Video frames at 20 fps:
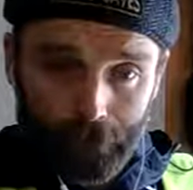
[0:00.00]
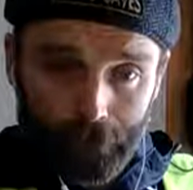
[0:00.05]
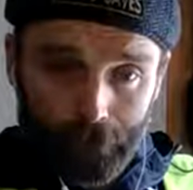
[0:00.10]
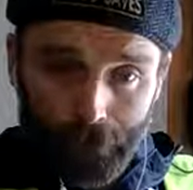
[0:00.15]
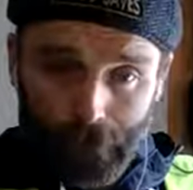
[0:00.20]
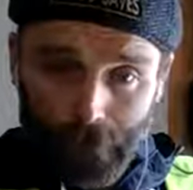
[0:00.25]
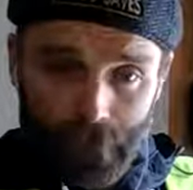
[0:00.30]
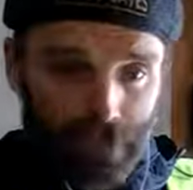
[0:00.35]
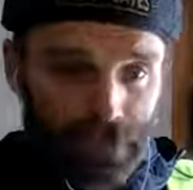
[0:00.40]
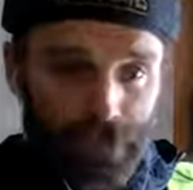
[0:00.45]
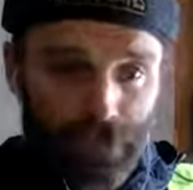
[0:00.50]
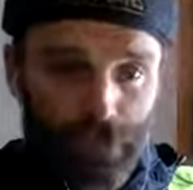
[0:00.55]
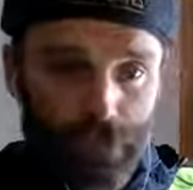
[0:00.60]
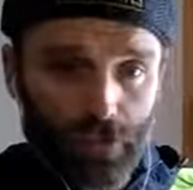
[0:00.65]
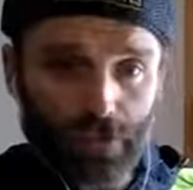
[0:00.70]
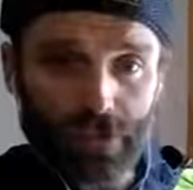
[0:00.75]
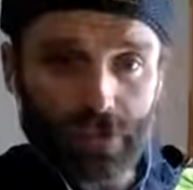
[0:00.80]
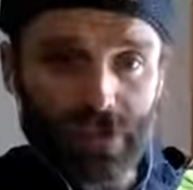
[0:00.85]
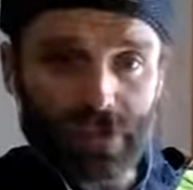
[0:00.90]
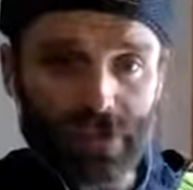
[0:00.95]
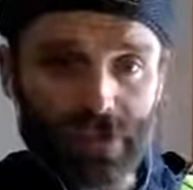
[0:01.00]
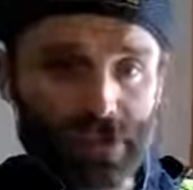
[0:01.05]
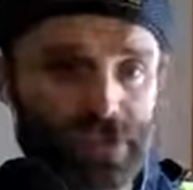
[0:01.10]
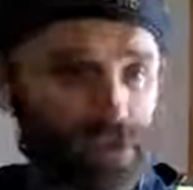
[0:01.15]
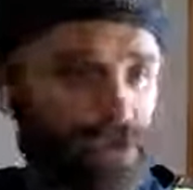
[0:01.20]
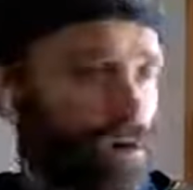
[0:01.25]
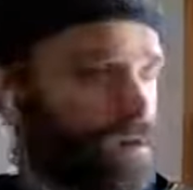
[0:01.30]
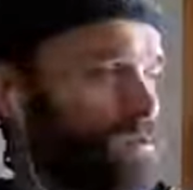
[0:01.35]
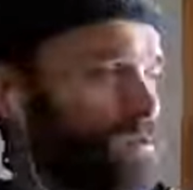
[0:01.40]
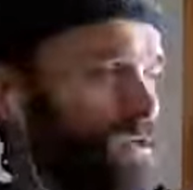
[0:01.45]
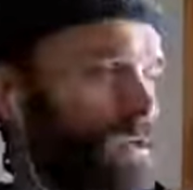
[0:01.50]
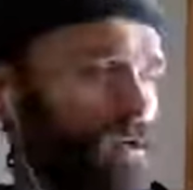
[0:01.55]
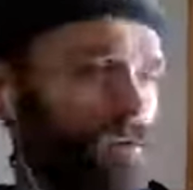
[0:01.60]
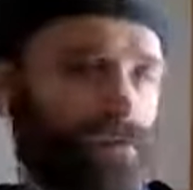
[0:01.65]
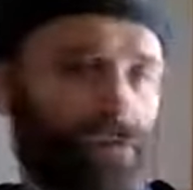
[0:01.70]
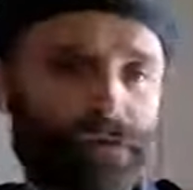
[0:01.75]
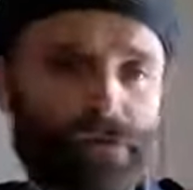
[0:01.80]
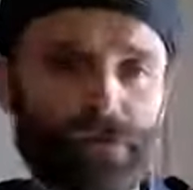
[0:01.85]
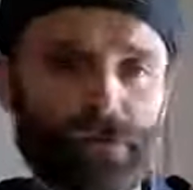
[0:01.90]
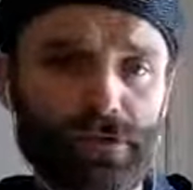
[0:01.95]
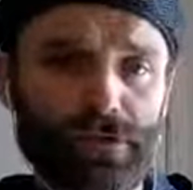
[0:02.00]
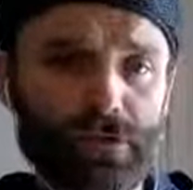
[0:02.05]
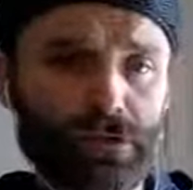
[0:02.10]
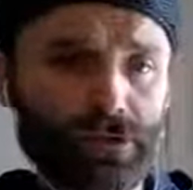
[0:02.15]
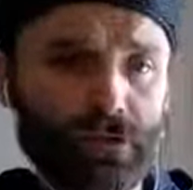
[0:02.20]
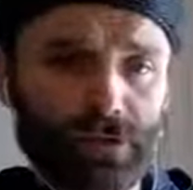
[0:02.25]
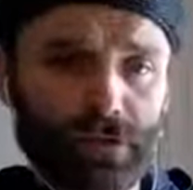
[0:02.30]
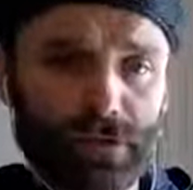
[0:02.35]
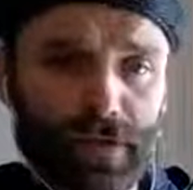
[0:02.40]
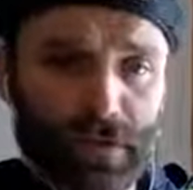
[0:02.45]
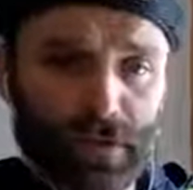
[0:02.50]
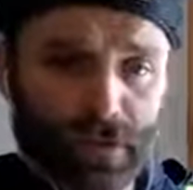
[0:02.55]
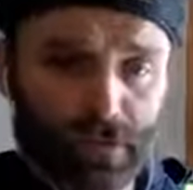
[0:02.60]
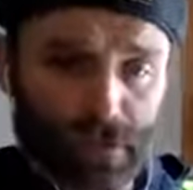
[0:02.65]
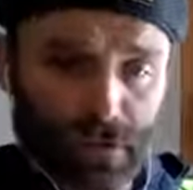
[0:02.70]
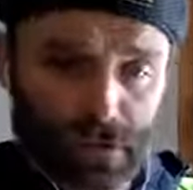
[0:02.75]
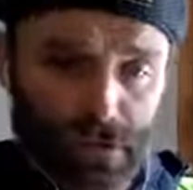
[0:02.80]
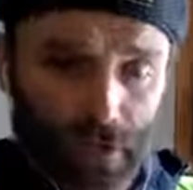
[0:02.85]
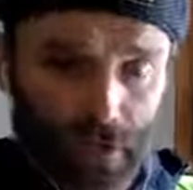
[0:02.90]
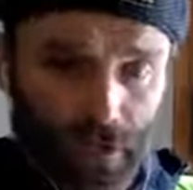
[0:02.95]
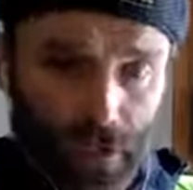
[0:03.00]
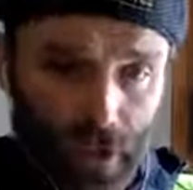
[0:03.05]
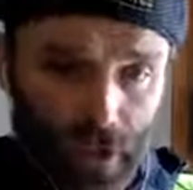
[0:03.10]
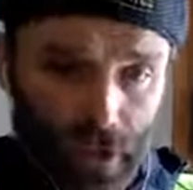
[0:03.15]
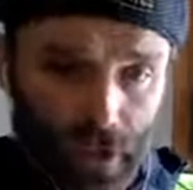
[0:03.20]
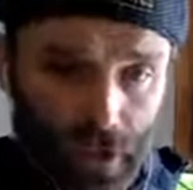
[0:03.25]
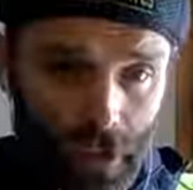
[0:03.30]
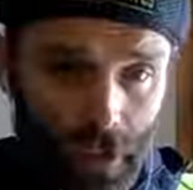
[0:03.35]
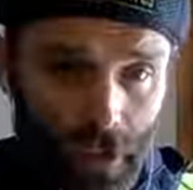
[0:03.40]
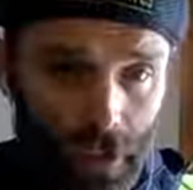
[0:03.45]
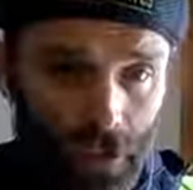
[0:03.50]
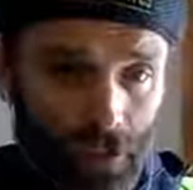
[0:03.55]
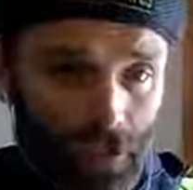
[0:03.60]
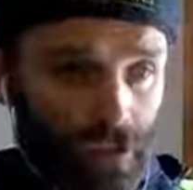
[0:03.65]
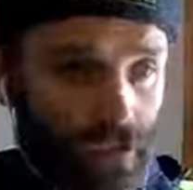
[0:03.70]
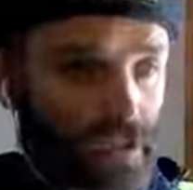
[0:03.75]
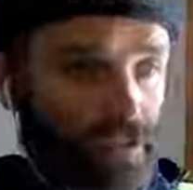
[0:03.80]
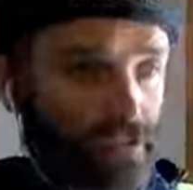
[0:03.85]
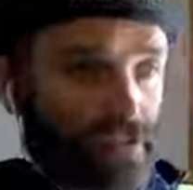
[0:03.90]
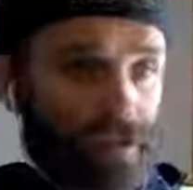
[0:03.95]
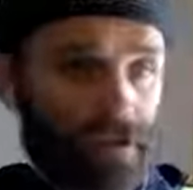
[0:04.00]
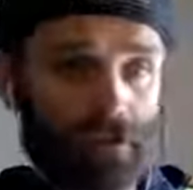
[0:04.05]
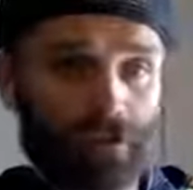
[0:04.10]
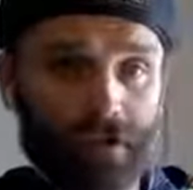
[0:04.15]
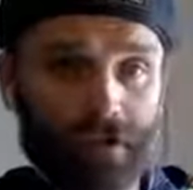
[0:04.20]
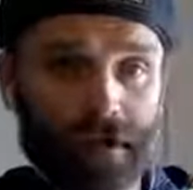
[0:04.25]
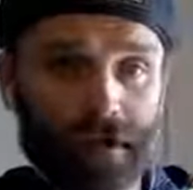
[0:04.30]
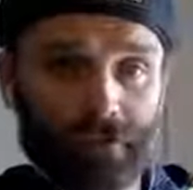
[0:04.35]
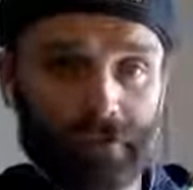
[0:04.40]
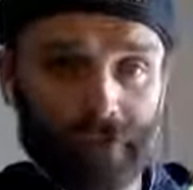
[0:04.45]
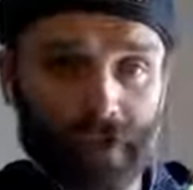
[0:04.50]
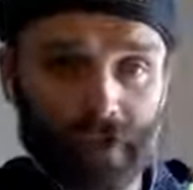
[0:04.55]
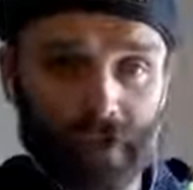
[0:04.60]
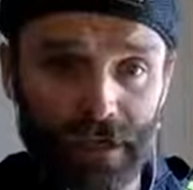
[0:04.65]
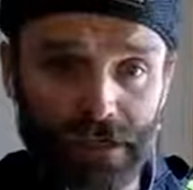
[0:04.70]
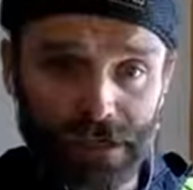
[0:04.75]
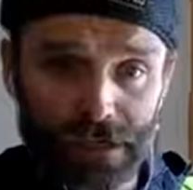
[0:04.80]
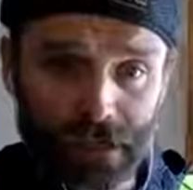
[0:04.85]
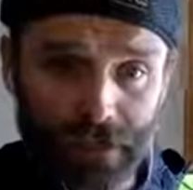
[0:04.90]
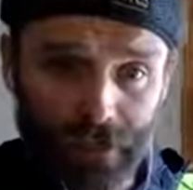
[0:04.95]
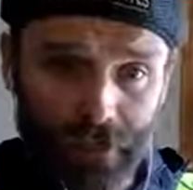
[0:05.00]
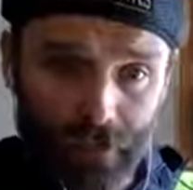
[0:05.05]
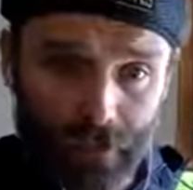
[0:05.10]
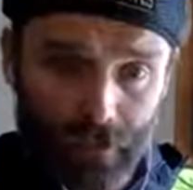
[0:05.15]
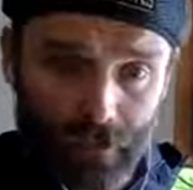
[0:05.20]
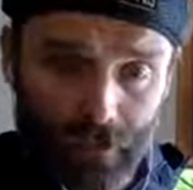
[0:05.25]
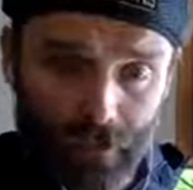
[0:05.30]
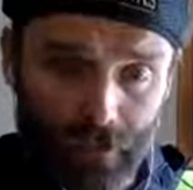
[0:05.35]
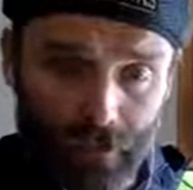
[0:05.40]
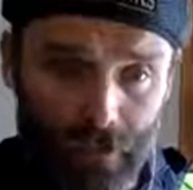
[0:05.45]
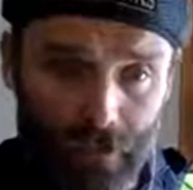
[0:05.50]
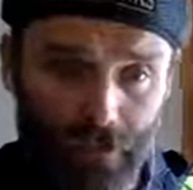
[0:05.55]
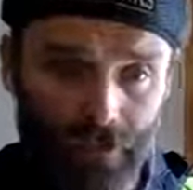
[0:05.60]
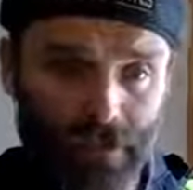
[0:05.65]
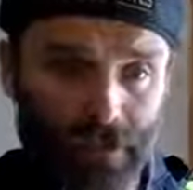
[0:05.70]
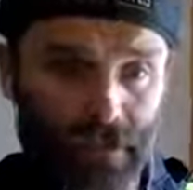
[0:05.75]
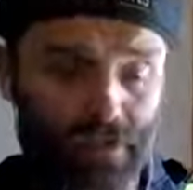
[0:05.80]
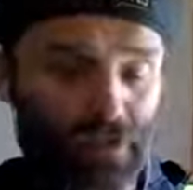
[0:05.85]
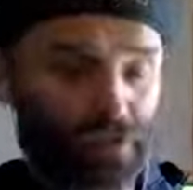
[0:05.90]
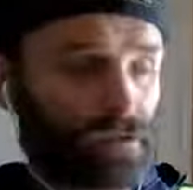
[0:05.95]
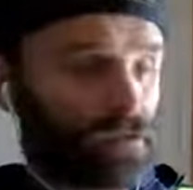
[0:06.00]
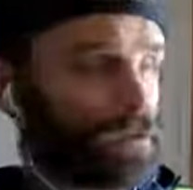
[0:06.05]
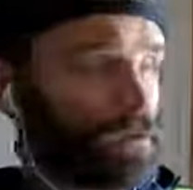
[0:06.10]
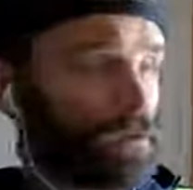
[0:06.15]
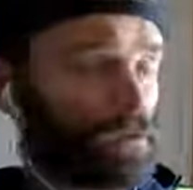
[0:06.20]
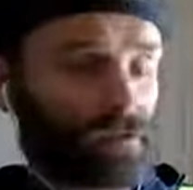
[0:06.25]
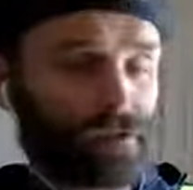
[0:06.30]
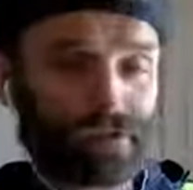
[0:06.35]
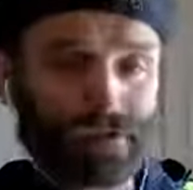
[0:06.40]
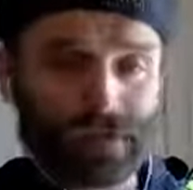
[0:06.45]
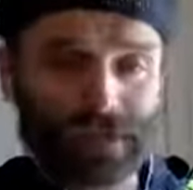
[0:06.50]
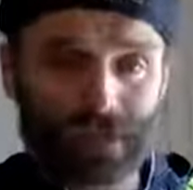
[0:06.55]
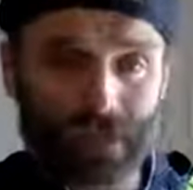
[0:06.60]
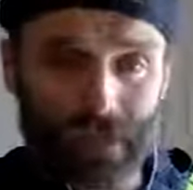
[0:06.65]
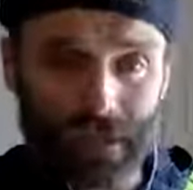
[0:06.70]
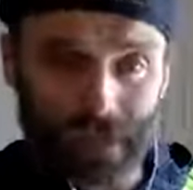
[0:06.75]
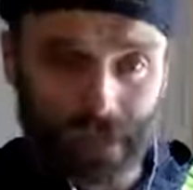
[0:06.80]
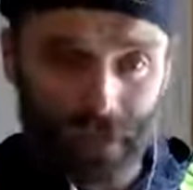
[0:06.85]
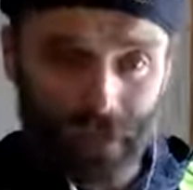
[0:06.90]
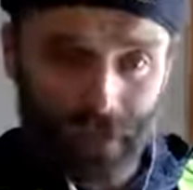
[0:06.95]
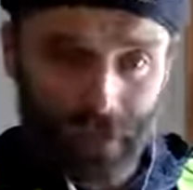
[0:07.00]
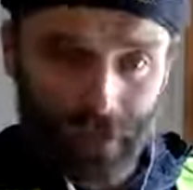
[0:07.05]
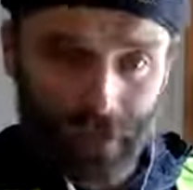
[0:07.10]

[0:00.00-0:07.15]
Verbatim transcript: Because the young person is altogether too young to realize what's going on, unless they're a coven initiate who knows that what they're doing is satanic.